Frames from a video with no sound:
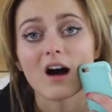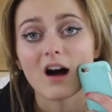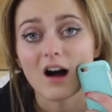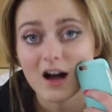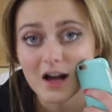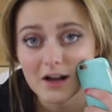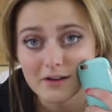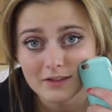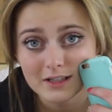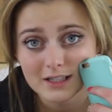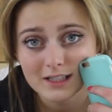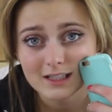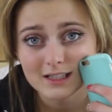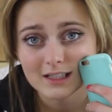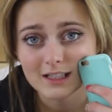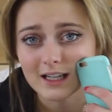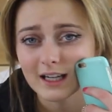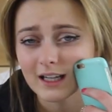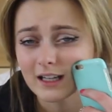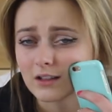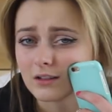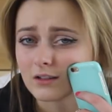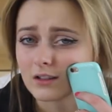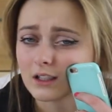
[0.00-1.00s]
Obviously,
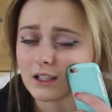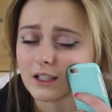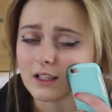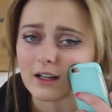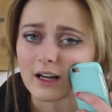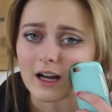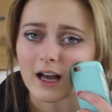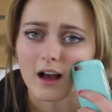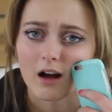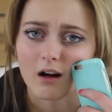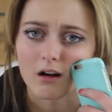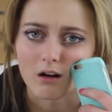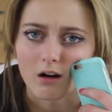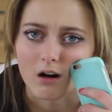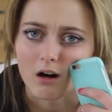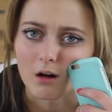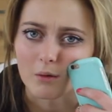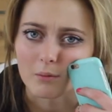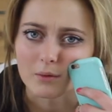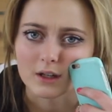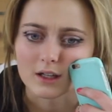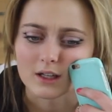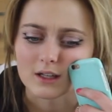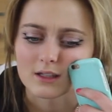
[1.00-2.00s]
I don't clear at
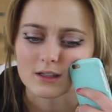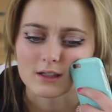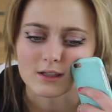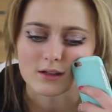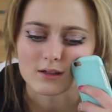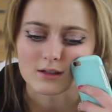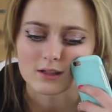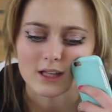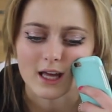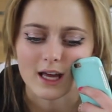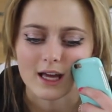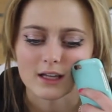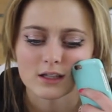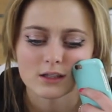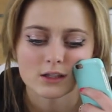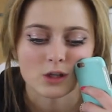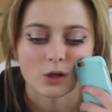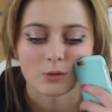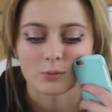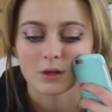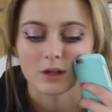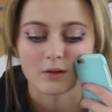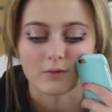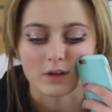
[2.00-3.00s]
all because there's like
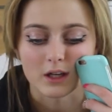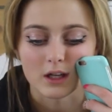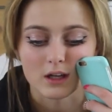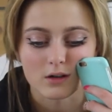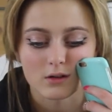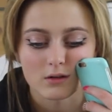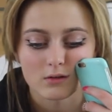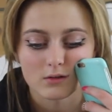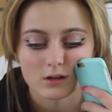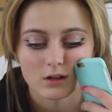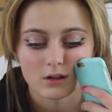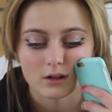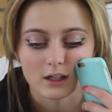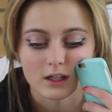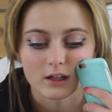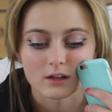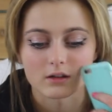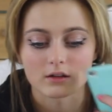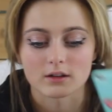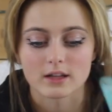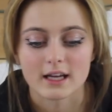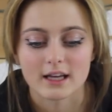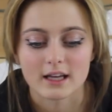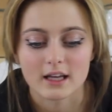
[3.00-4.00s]
so many videos on
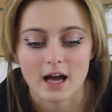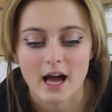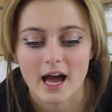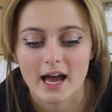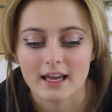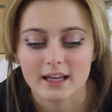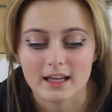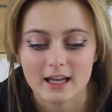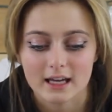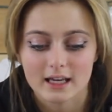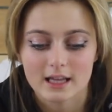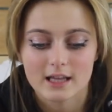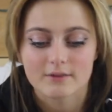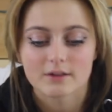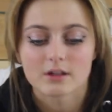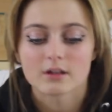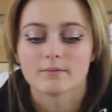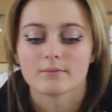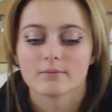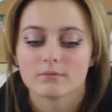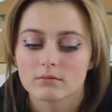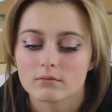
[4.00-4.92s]
here. Like, I can't even.